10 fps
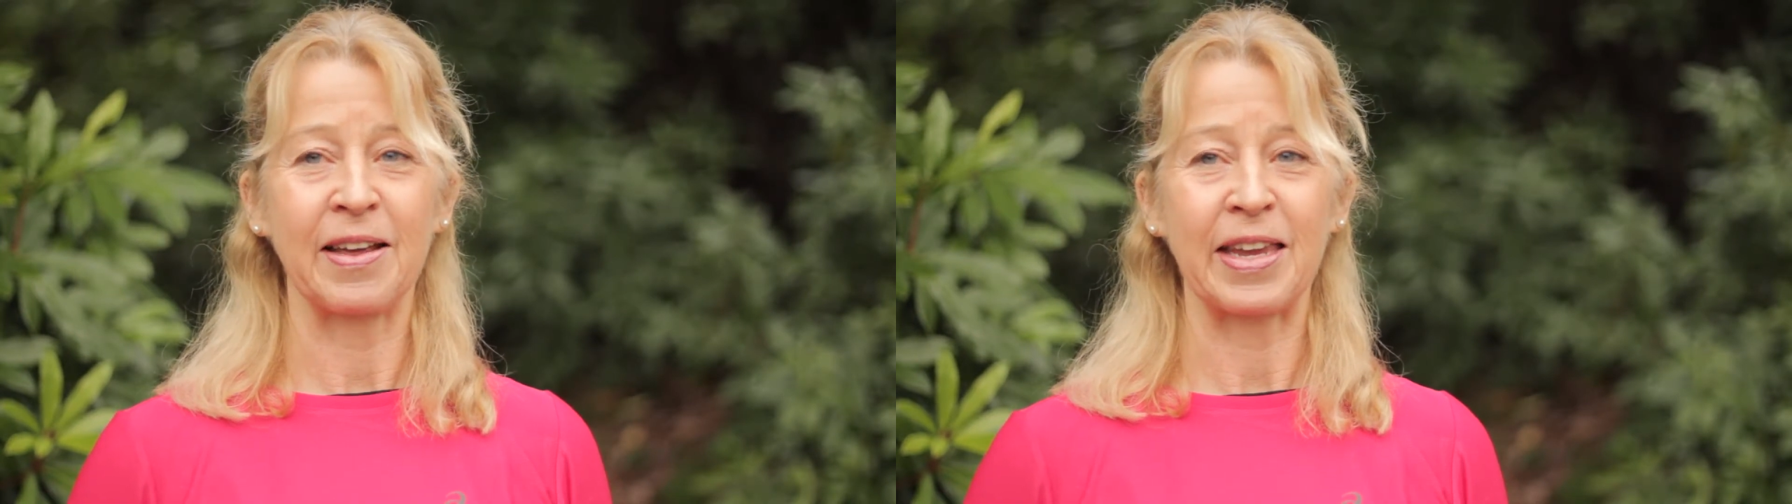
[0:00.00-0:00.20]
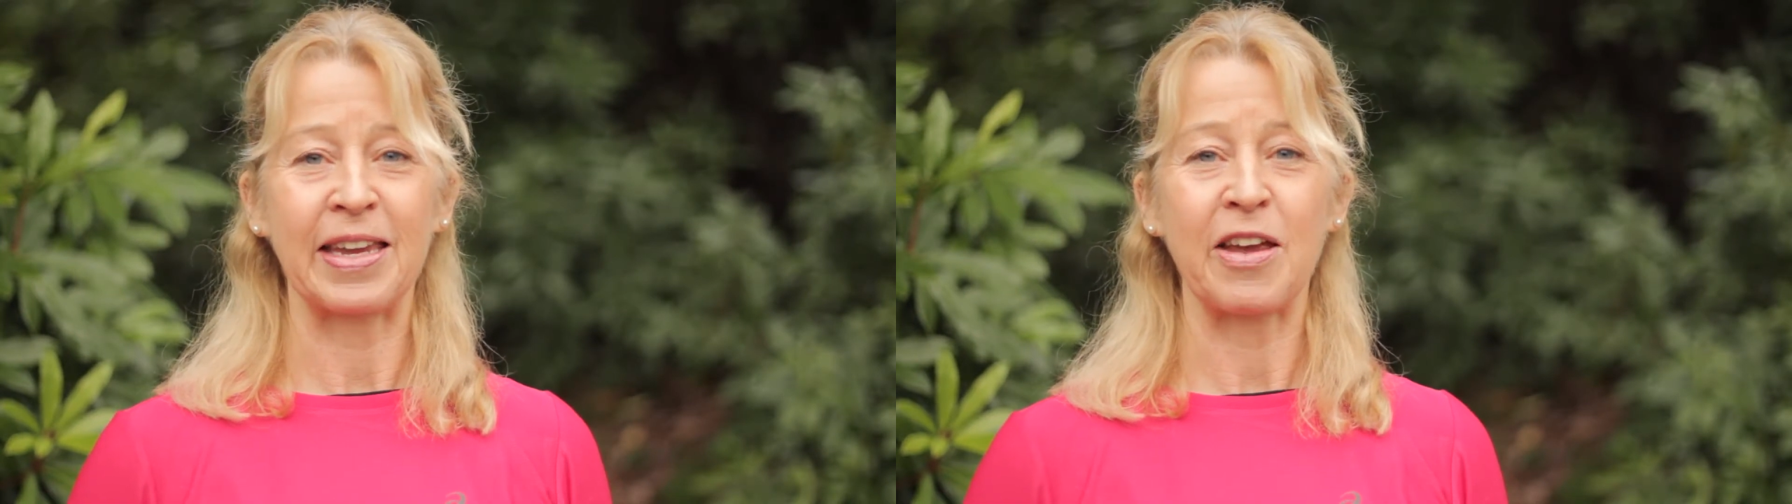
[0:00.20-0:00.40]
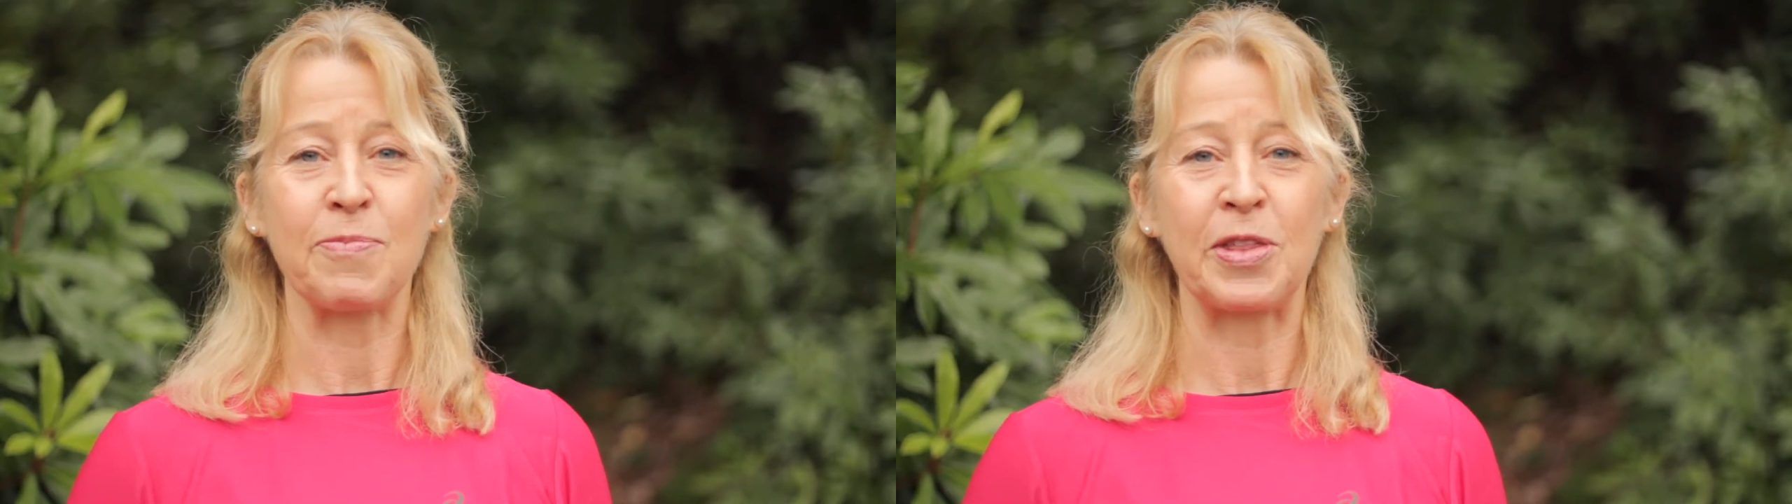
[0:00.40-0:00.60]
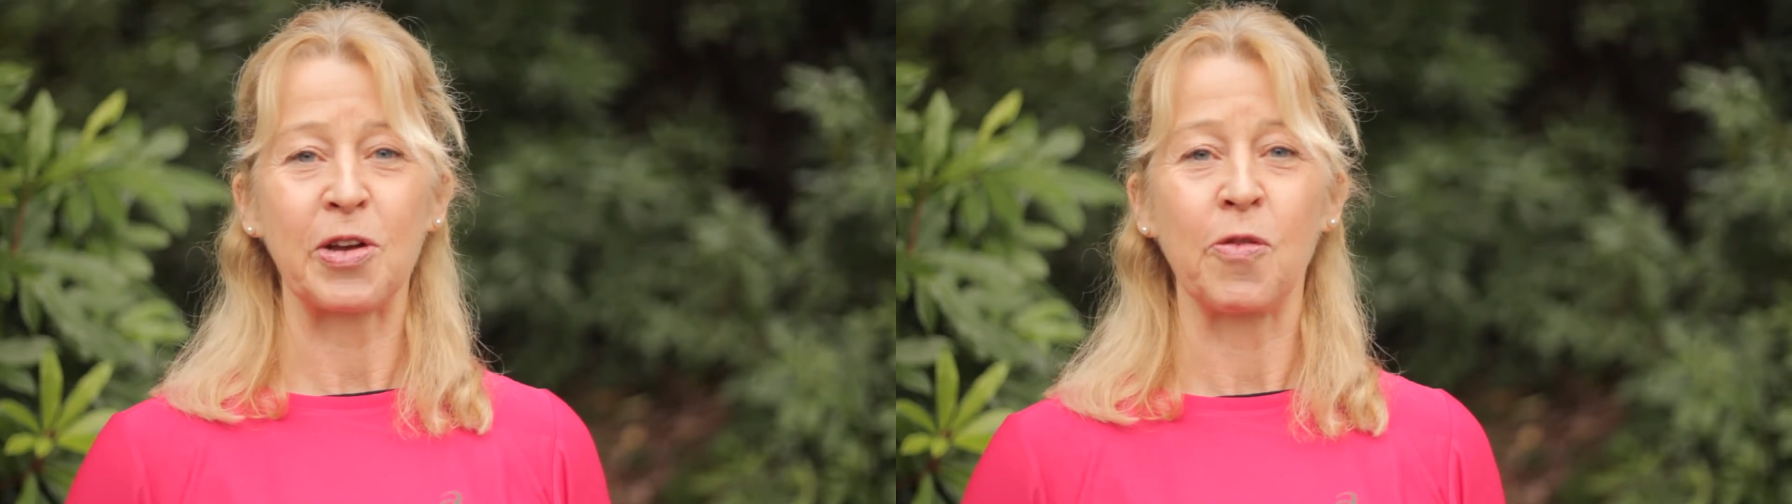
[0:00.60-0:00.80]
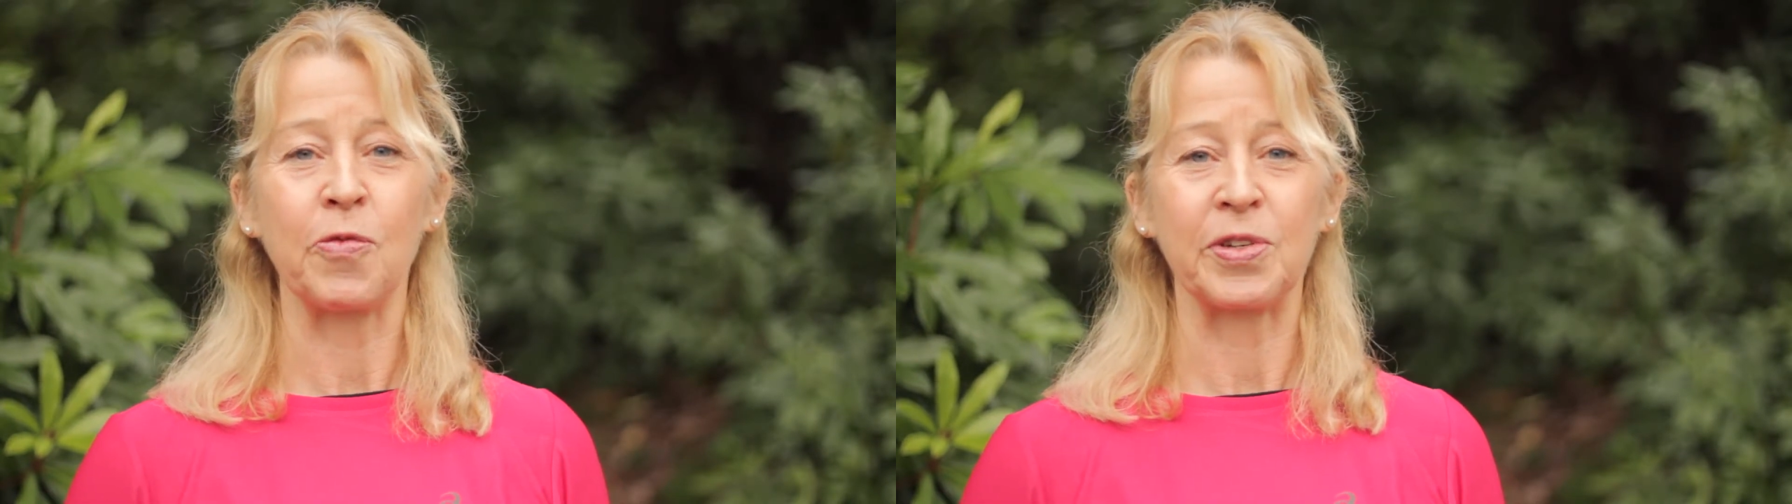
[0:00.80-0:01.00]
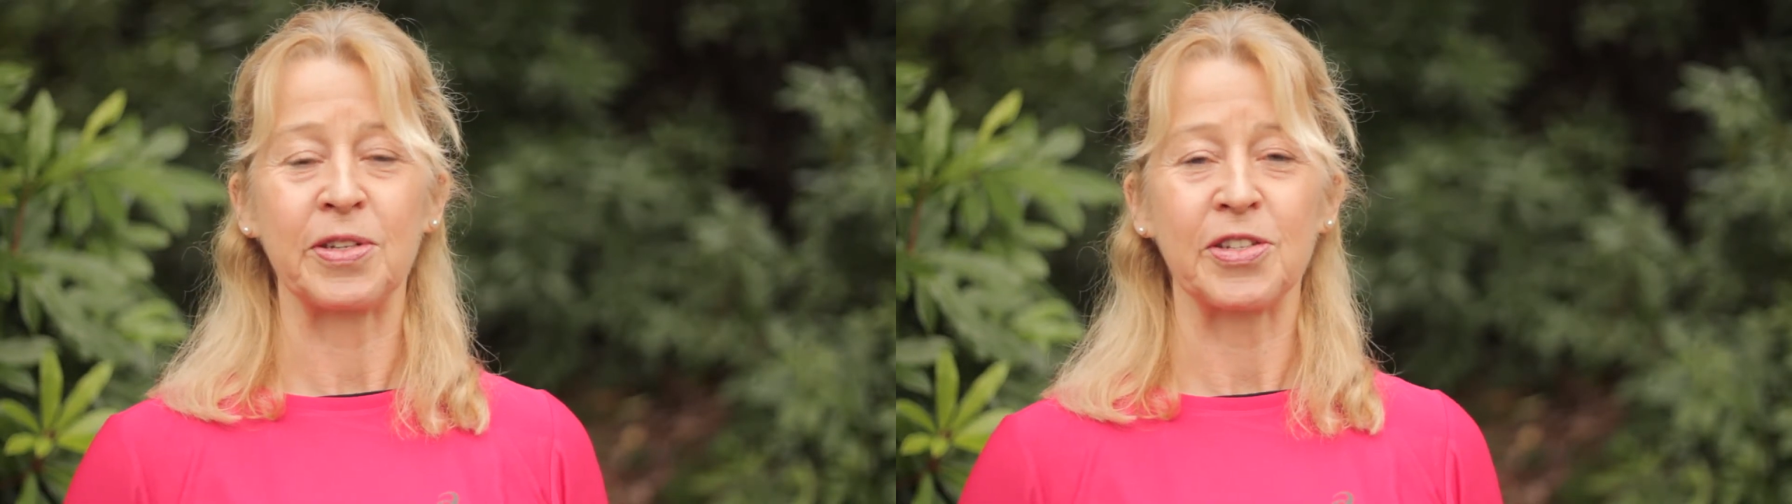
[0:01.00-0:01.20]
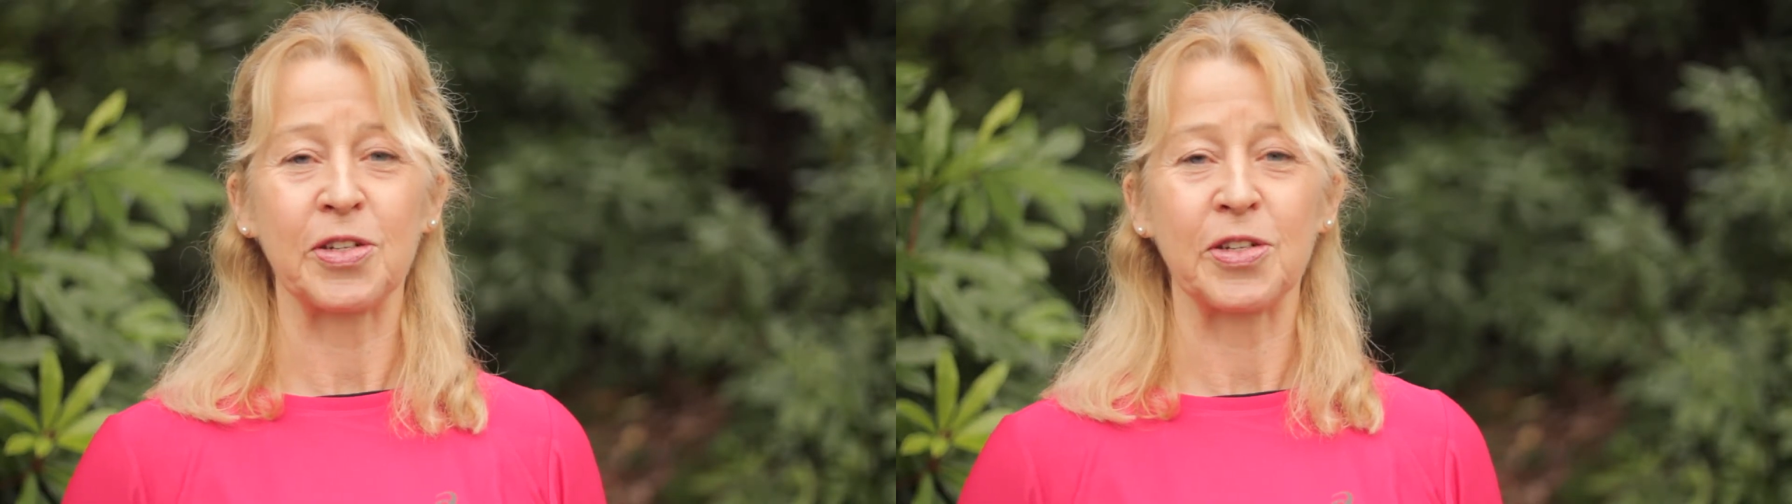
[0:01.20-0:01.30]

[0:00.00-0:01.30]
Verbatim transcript: I think gave me the confidence